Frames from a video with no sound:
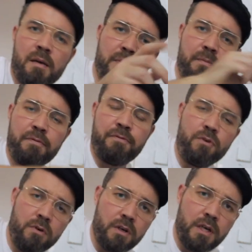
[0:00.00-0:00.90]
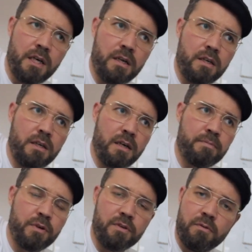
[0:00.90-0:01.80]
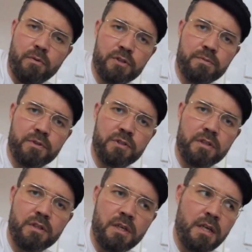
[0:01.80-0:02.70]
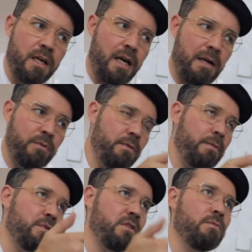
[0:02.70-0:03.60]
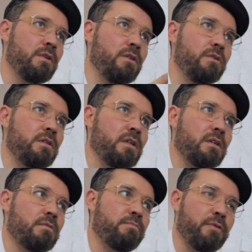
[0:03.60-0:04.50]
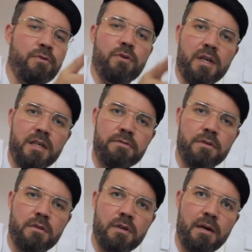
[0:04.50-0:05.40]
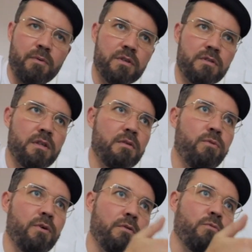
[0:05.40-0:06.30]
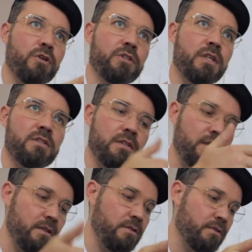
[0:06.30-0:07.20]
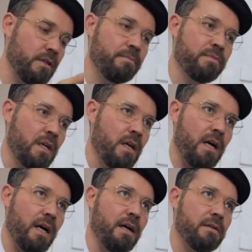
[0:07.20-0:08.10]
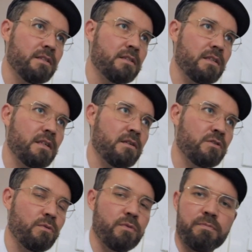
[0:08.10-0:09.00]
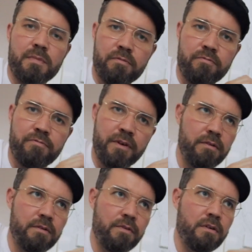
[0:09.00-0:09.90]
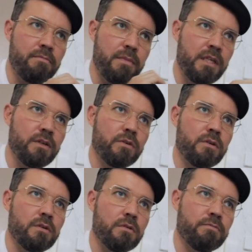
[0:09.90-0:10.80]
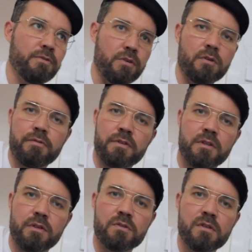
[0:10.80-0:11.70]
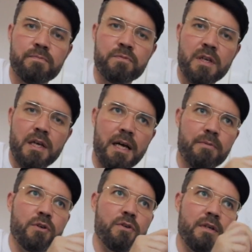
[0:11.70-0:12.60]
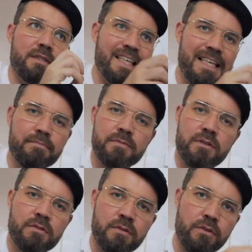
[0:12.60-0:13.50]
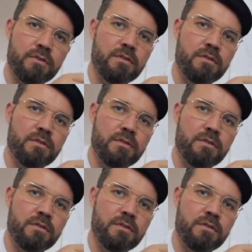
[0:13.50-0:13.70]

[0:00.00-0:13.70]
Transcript: But before I put it in the washing machine, I want to be able to see what it looks like before and after. I want to see what the washing actually does to it. And so with my very mediocre photography skills, I'm going to attempt to do